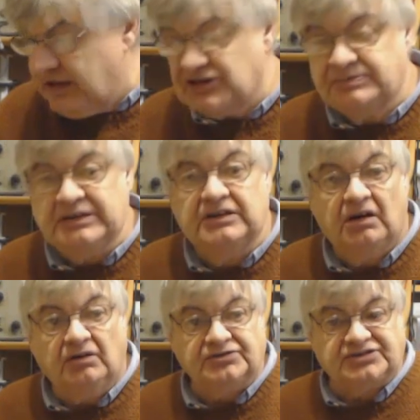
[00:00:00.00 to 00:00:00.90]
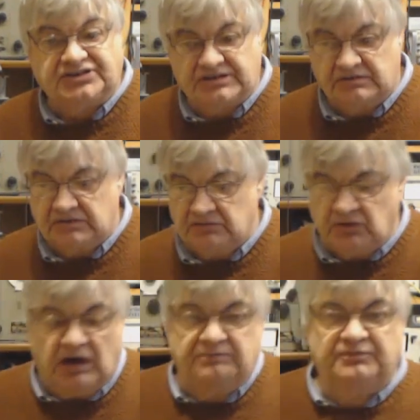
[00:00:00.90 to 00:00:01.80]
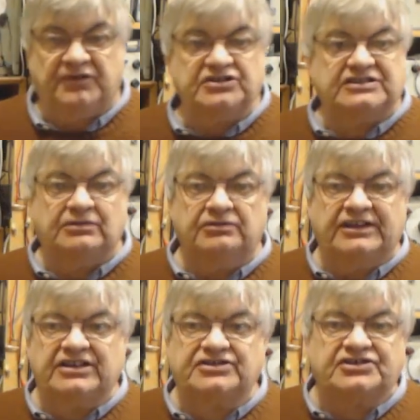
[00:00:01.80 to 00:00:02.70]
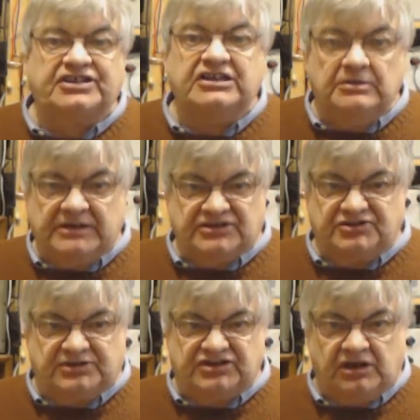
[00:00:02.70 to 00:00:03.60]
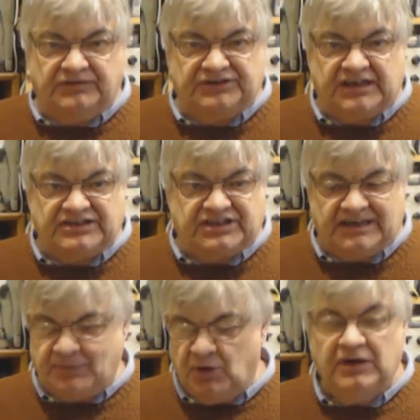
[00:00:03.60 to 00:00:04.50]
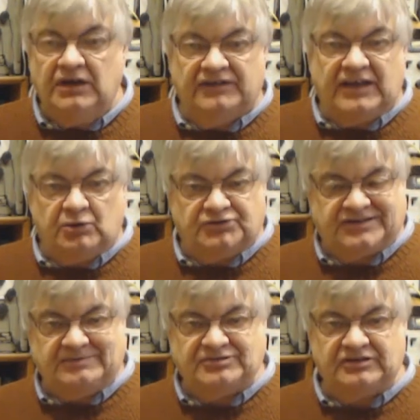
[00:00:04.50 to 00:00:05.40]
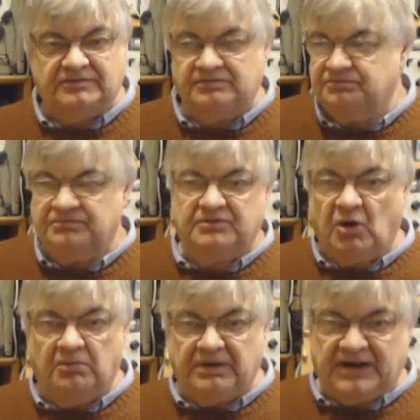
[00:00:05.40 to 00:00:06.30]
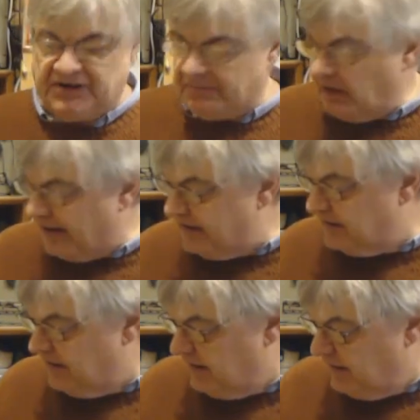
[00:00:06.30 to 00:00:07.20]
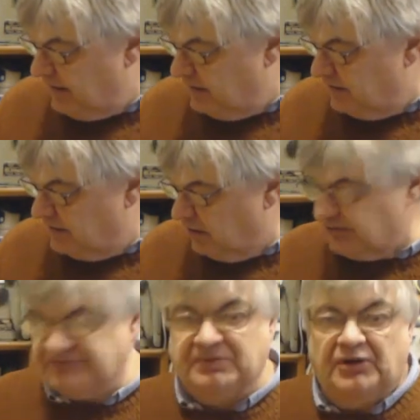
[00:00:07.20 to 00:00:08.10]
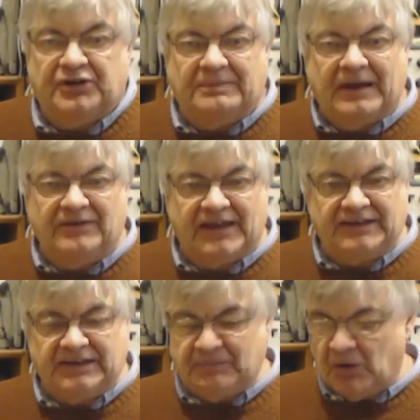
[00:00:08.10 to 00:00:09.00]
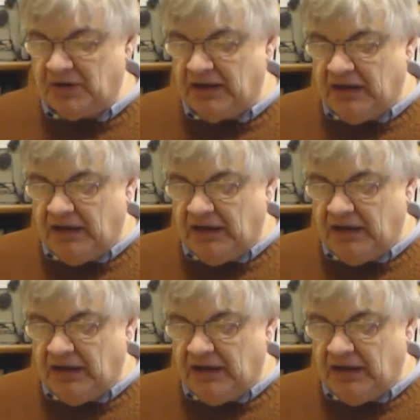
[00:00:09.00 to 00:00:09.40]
It's because, well, first of all, there doesn't seem to be a switchover date anymore. That all seems to have gone by the by. No one's bothered about that anymore.